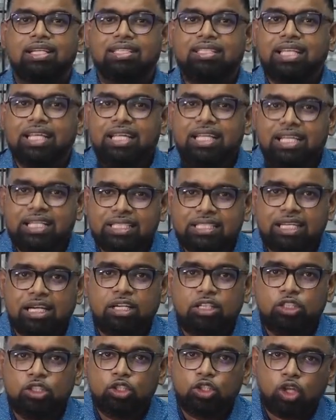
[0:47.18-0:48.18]
these
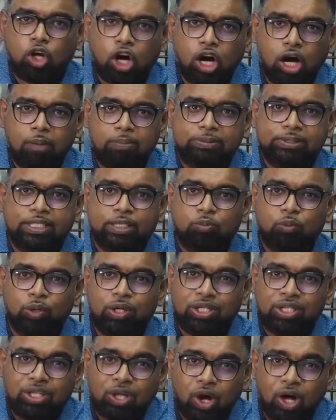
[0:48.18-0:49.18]
are jobs that
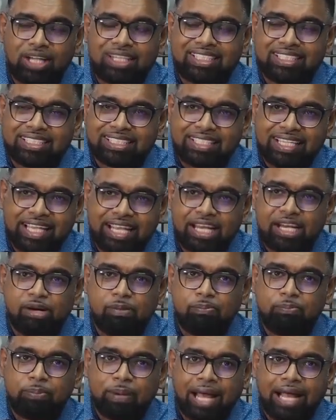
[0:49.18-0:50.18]
were not there
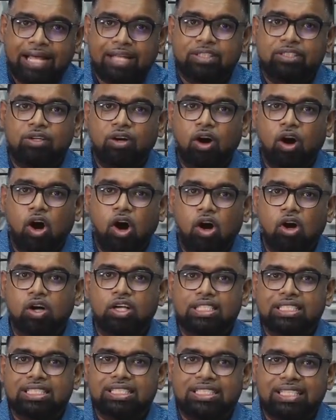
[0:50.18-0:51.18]
prior to
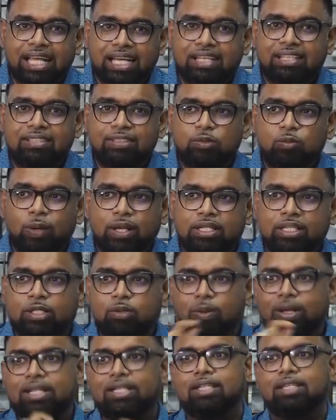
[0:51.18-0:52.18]
August 2nd,
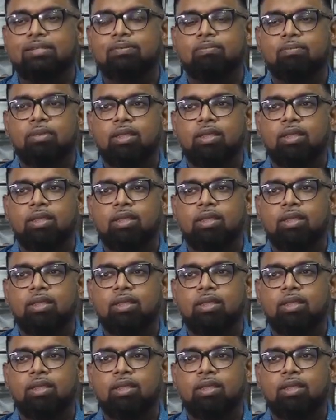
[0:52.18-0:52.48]
2020.